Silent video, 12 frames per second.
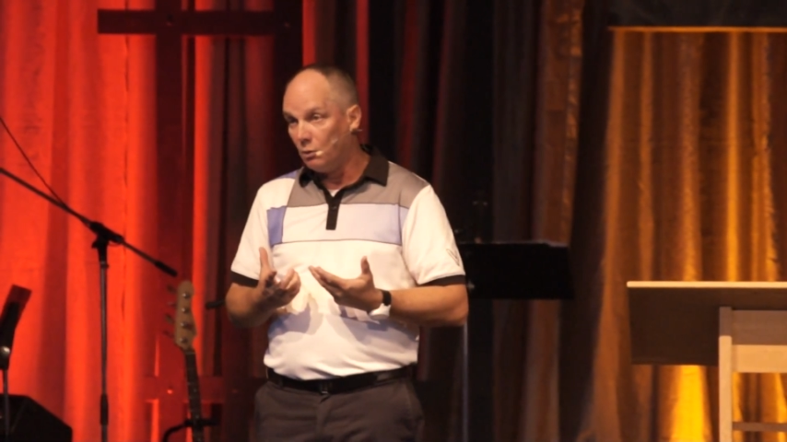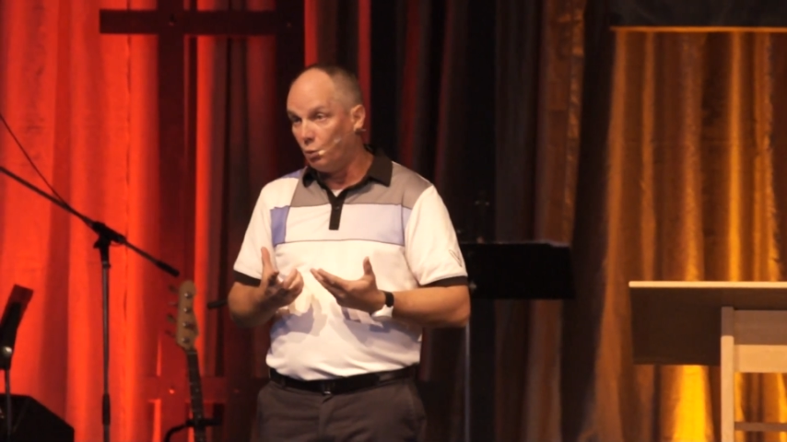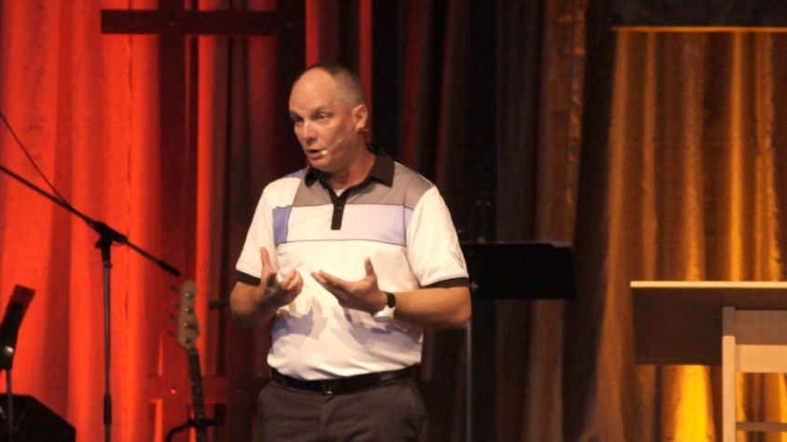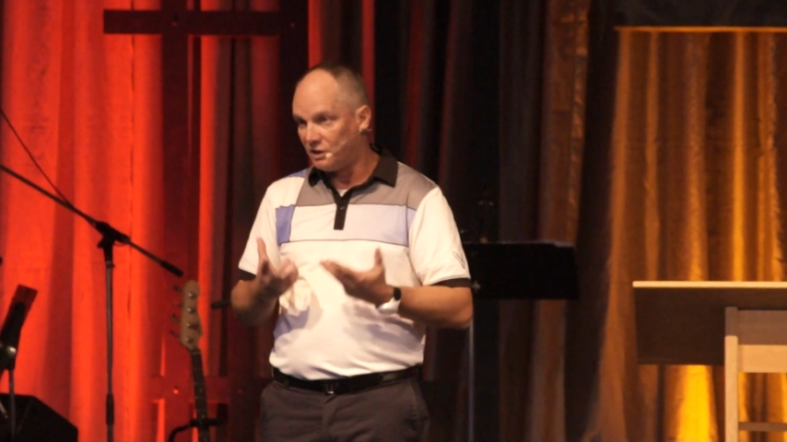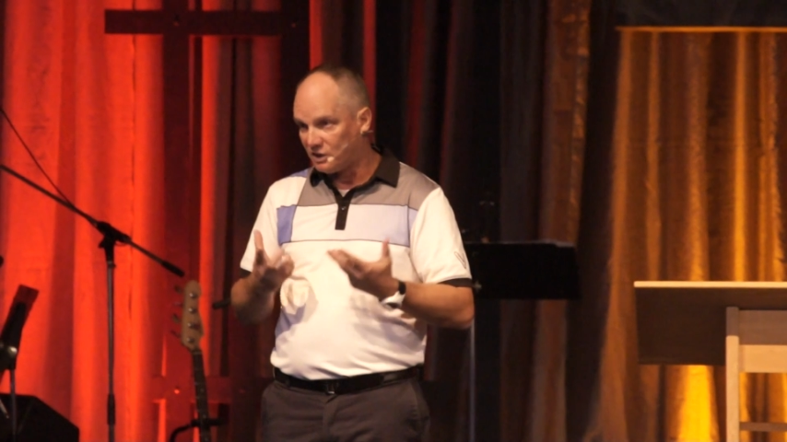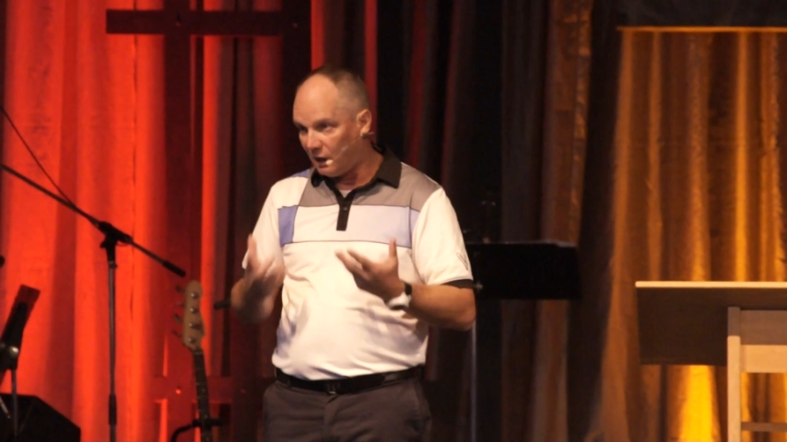
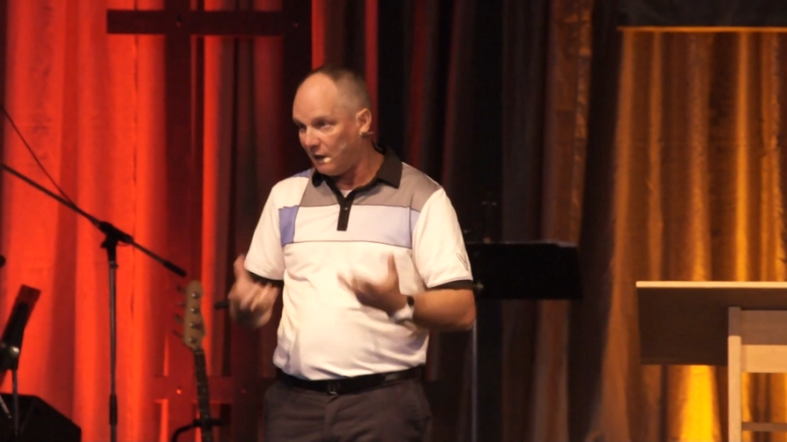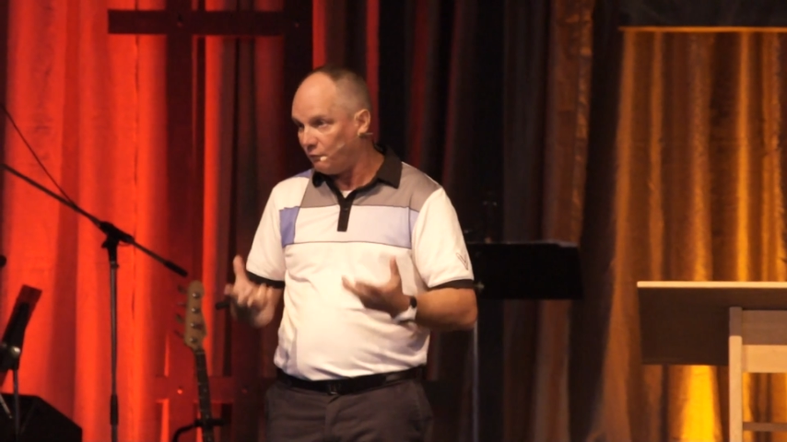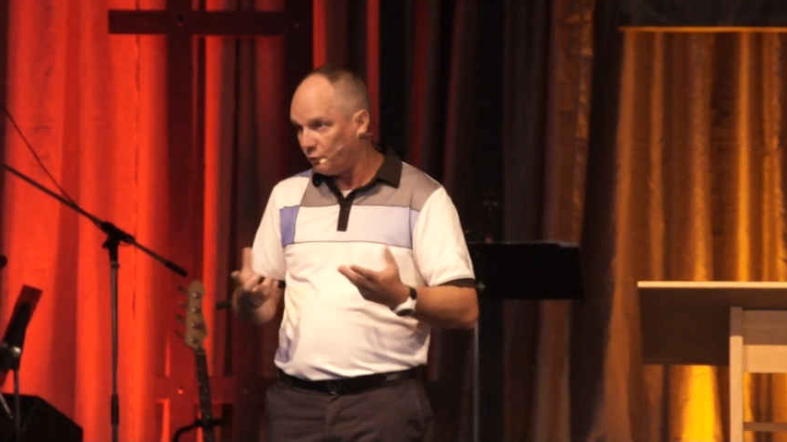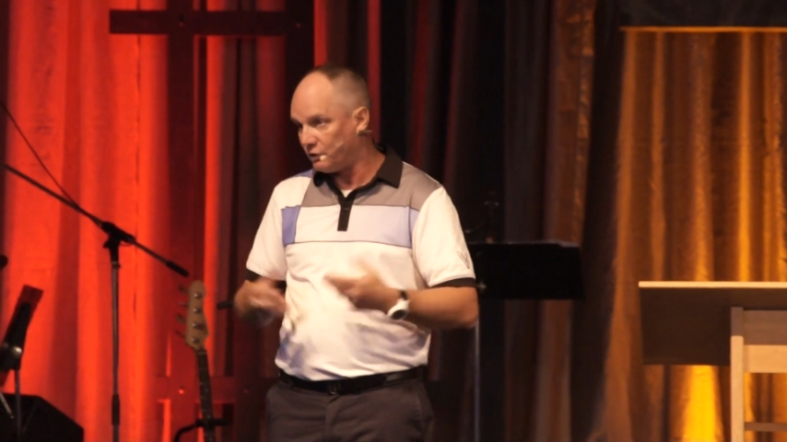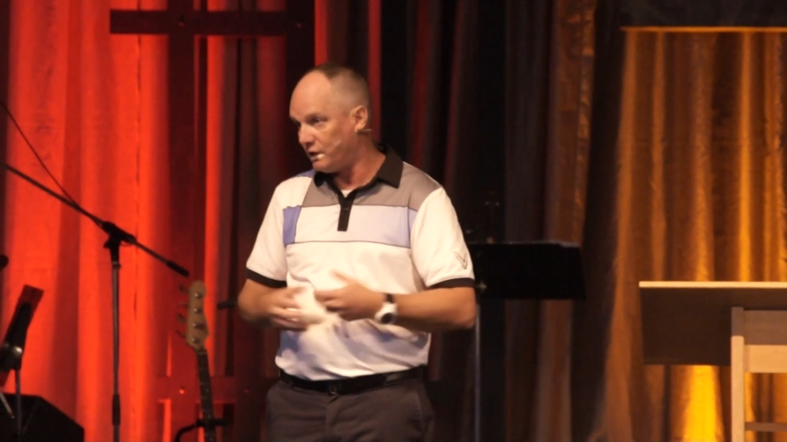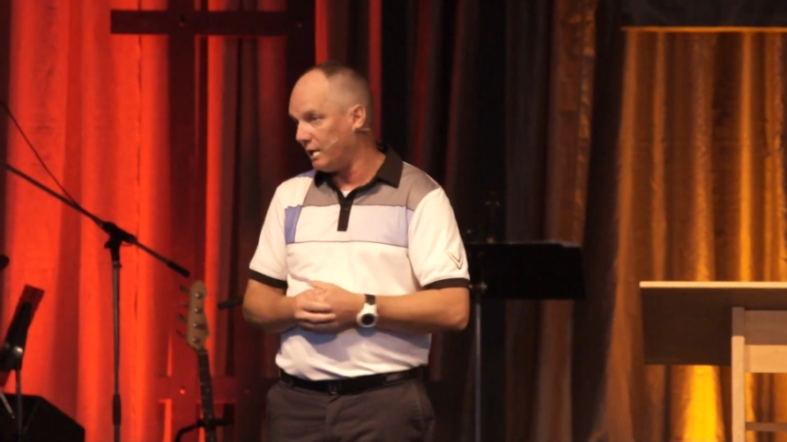when his
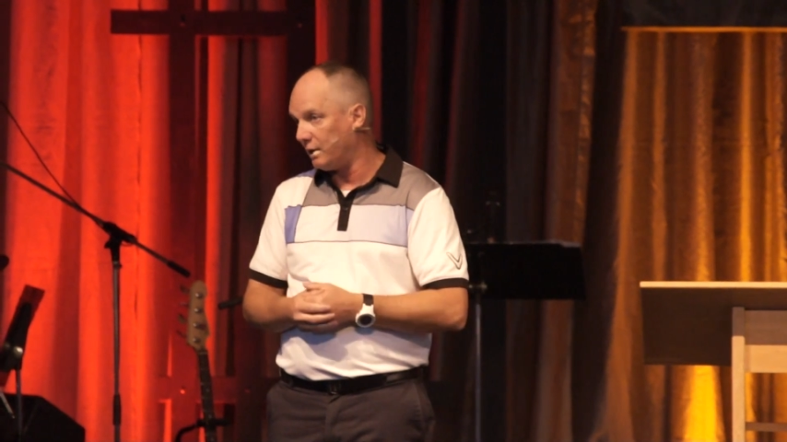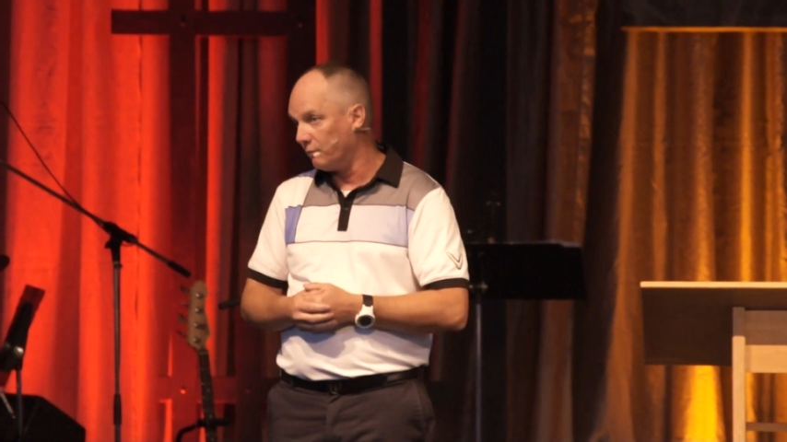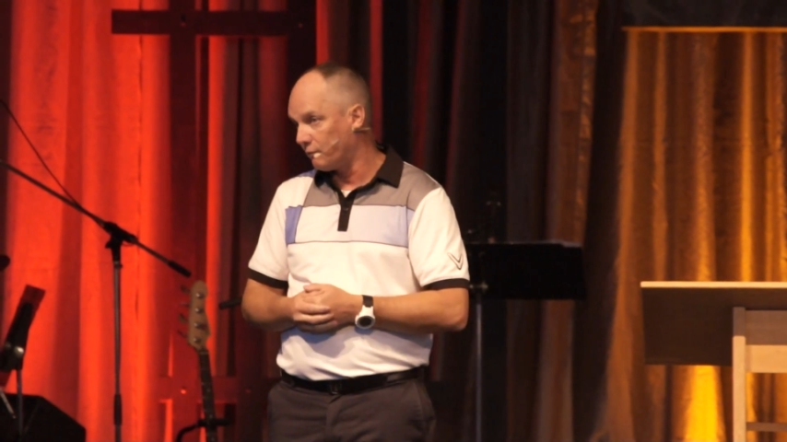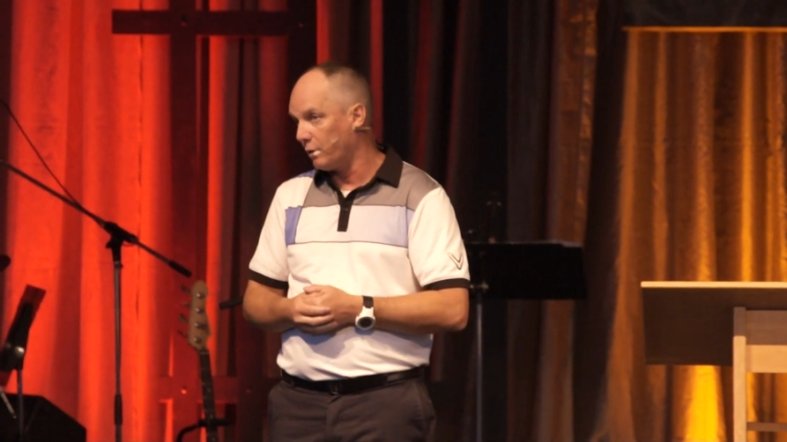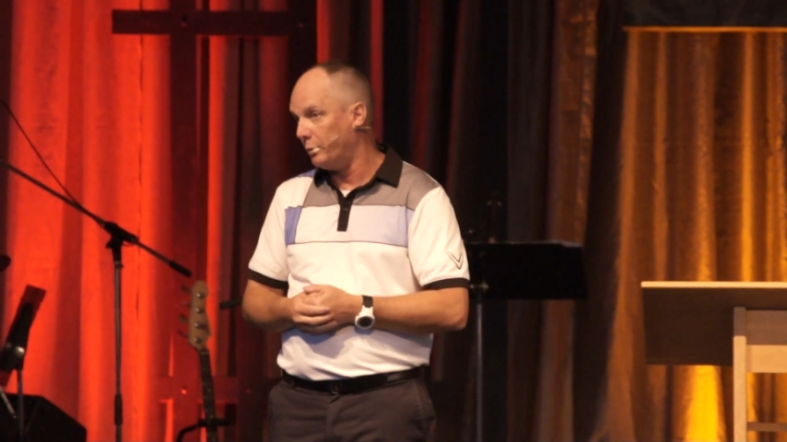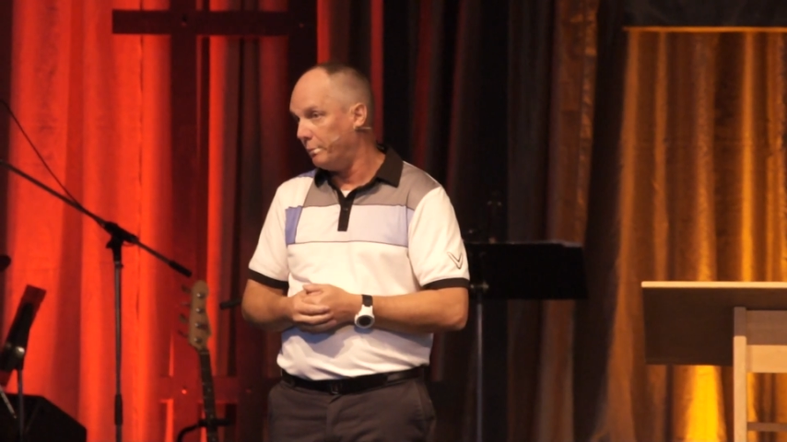life was
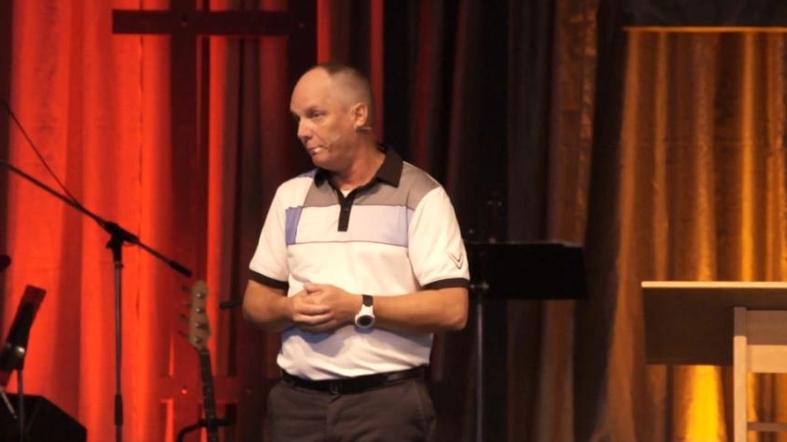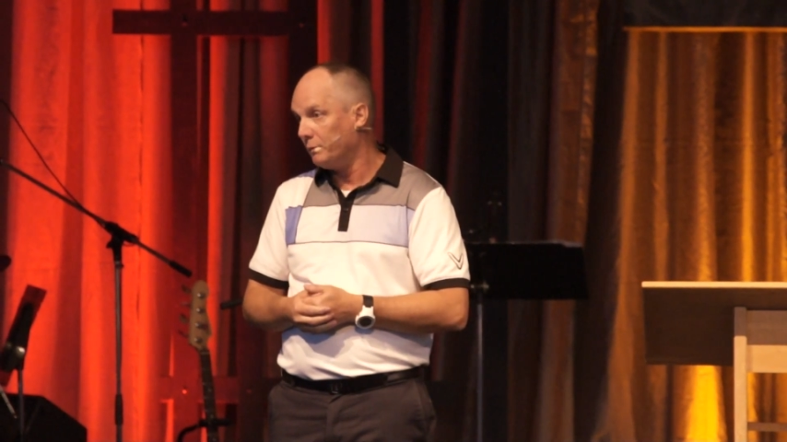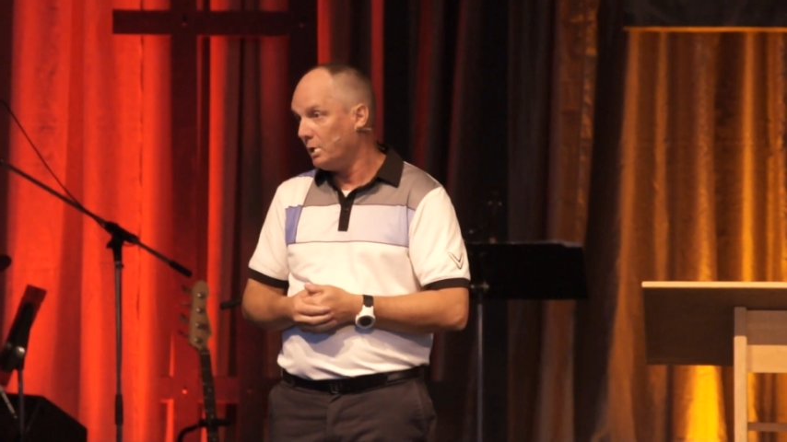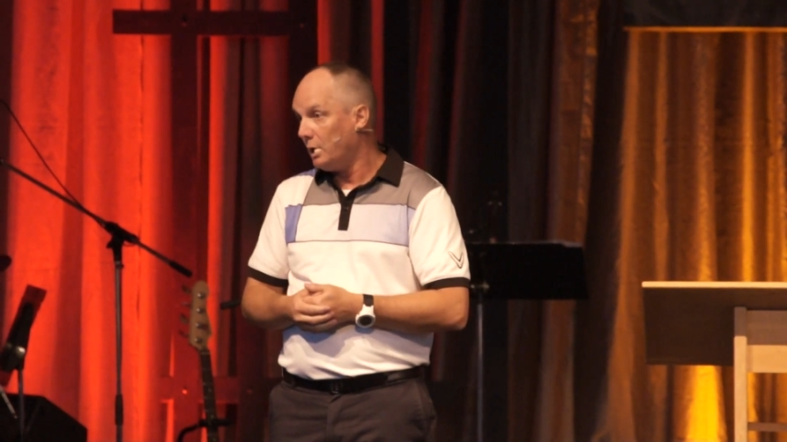taken from him.